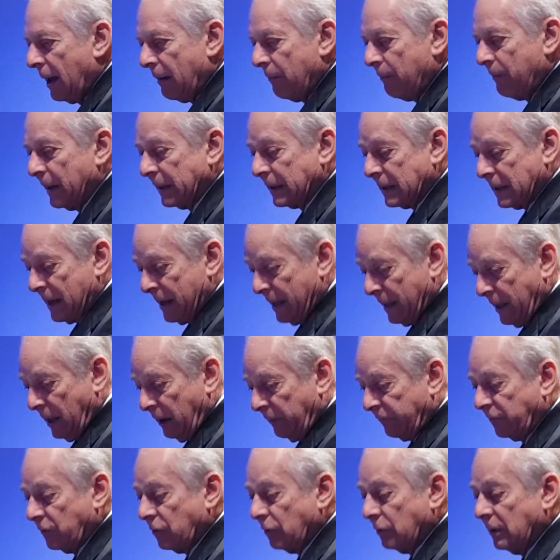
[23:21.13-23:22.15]
but I
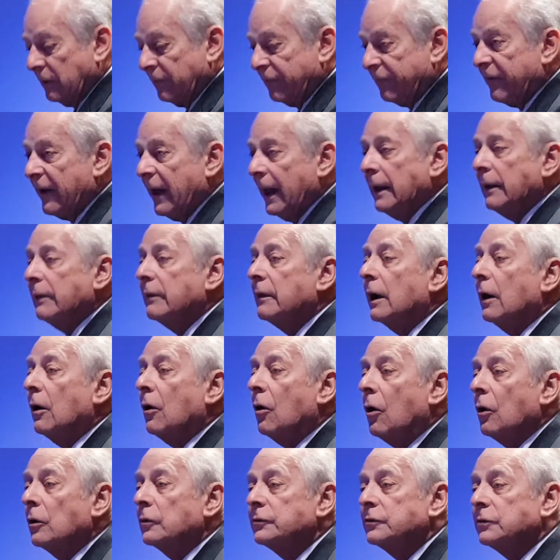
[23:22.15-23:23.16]
have to defend the
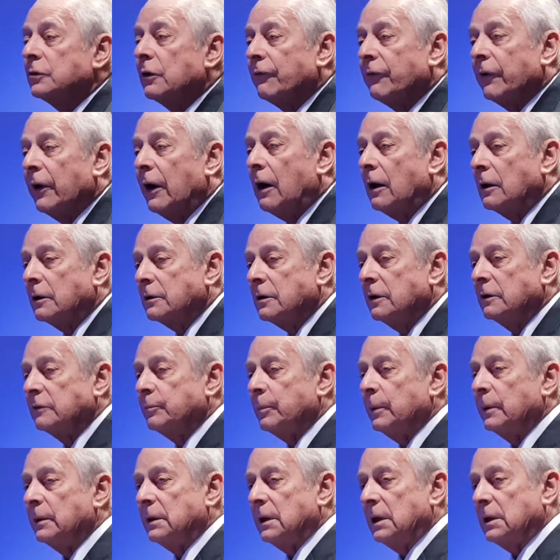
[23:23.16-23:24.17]
cost of a heart
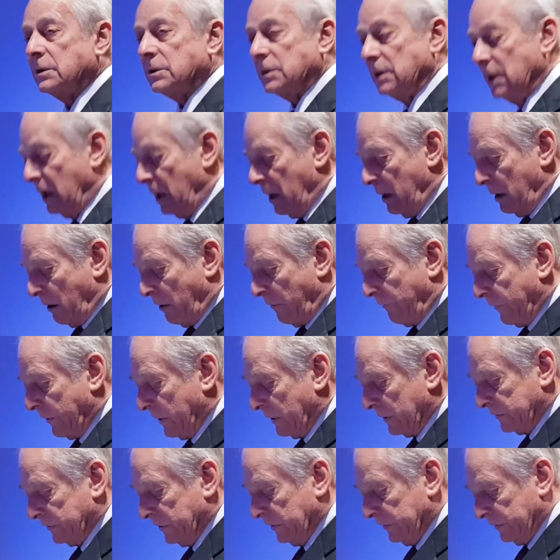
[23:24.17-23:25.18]
transplantation of an
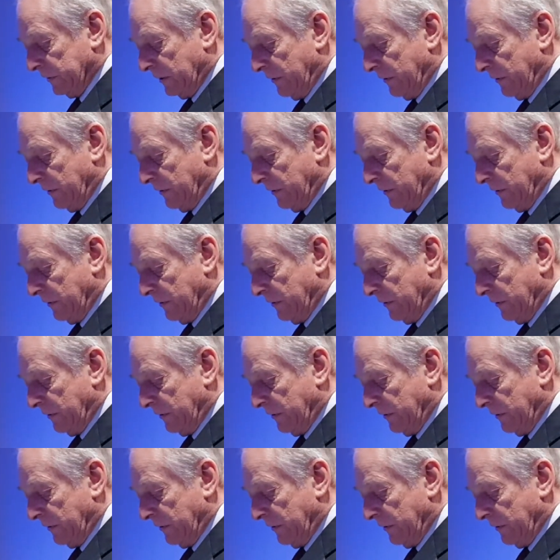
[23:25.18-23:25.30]
assist